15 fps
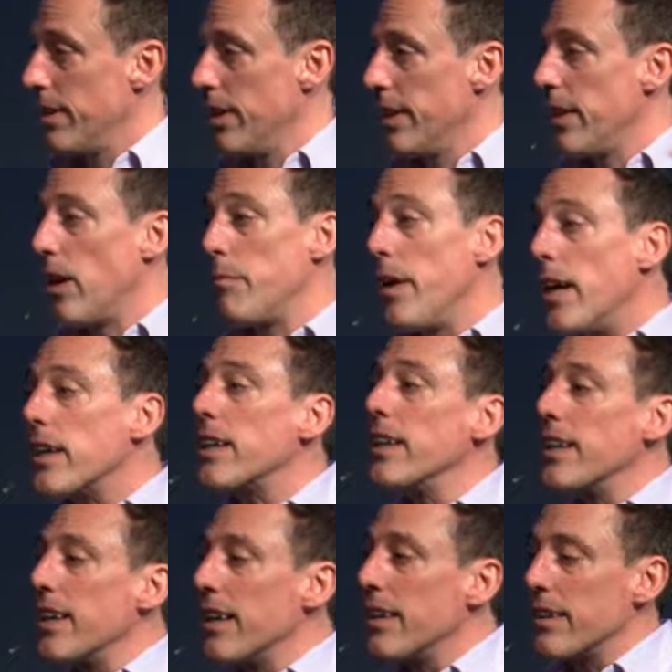And now I'm not going to
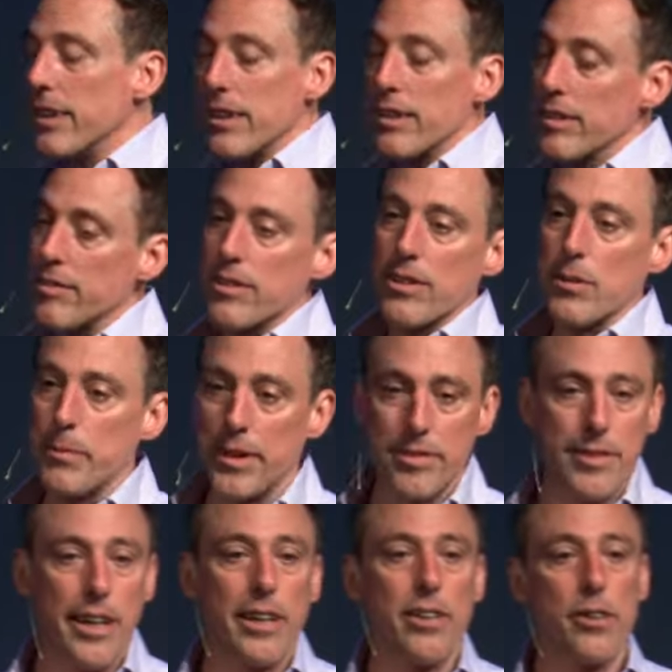get legalistic about
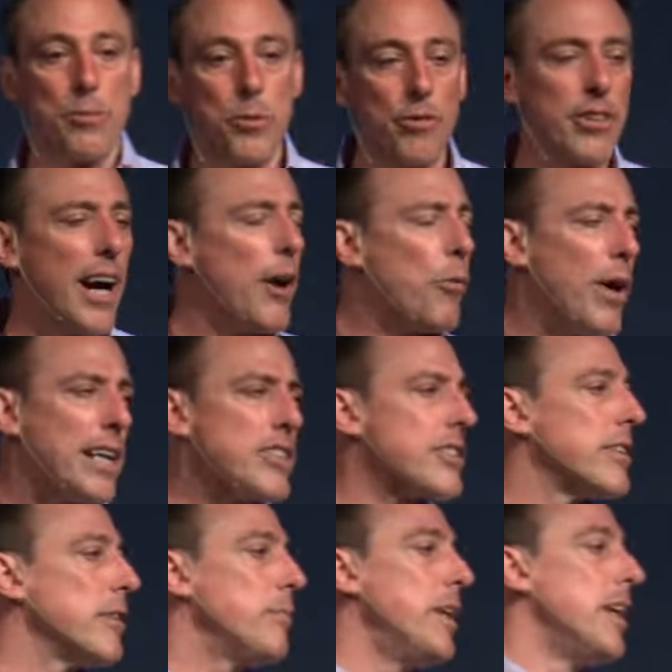secular movies. I watch
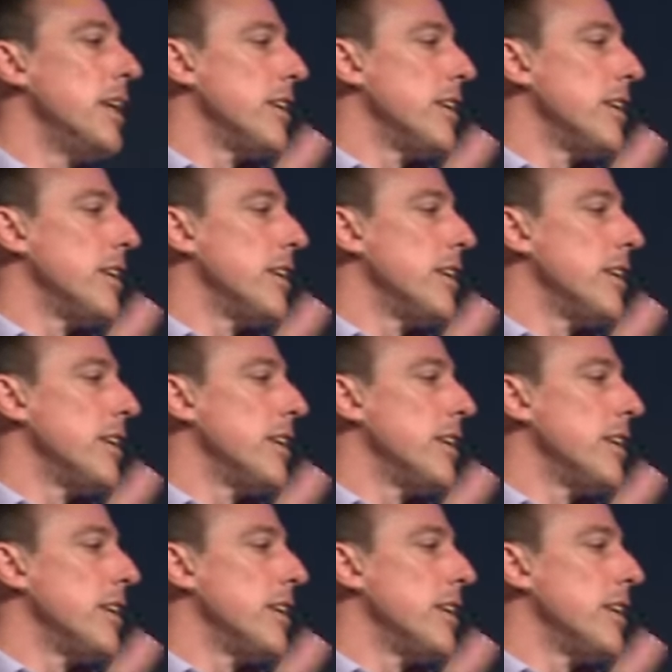them.